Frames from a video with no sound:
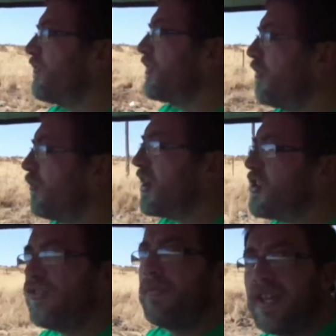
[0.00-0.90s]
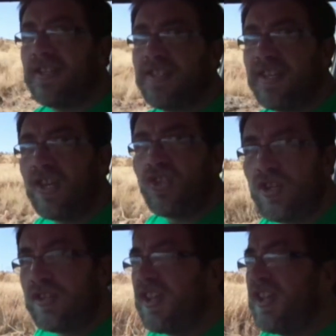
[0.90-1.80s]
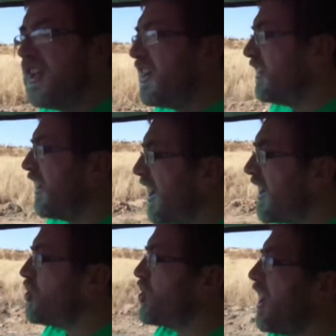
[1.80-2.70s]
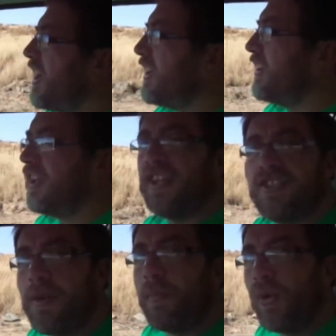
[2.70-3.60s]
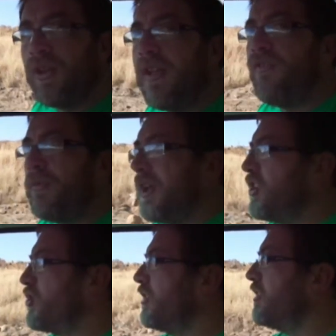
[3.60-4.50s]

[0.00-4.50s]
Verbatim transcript: If they're in range of a base station, they handshake and then they dump all the information